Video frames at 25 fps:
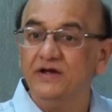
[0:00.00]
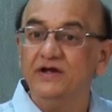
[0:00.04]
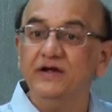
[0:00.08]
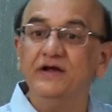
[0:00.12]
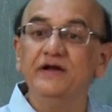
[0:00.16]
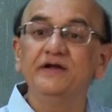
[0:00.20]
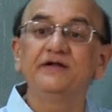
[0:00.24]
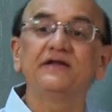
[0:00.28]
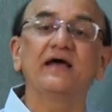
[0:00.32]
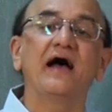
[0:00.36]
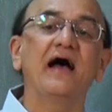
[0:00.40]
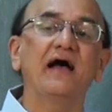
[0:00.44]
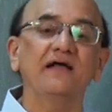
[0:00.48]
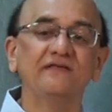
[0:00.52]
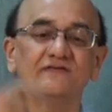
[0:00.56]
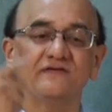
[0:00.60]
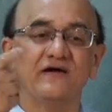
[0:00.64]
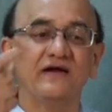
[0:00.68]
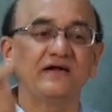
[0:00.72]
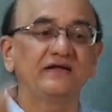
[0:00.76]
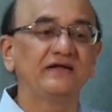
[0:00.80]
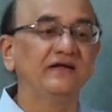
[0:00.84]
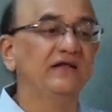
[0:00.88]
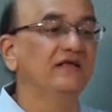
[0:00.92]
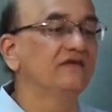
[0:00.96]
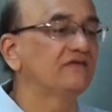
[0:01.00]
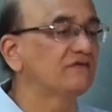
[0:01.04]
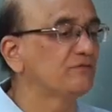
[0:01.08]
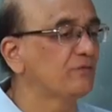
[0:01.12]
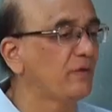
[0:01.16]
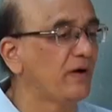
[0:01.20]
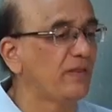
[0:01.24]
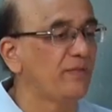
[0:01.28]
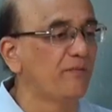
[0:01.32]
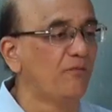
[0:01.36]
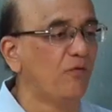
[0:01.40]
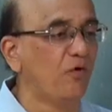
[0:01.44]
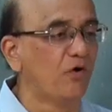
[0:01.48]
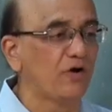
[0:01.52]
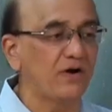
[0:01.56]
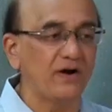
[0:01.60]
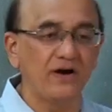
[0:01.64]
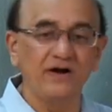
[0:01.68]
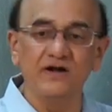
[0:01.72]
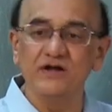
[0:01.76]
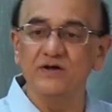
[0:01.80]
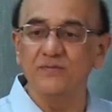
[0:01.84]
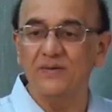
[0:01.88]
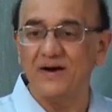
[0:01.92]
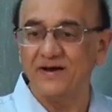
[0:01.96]
it has at least one more
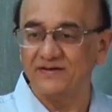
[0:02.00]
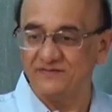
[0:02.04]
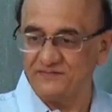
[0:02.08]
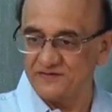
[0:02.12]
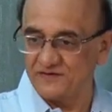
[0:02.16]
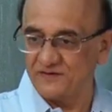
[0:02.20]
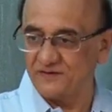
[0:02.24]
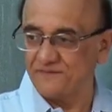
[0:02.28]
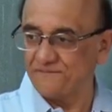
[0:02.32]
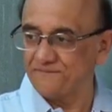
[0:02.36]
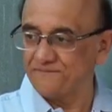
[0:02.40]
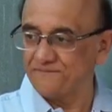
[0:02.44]
divisor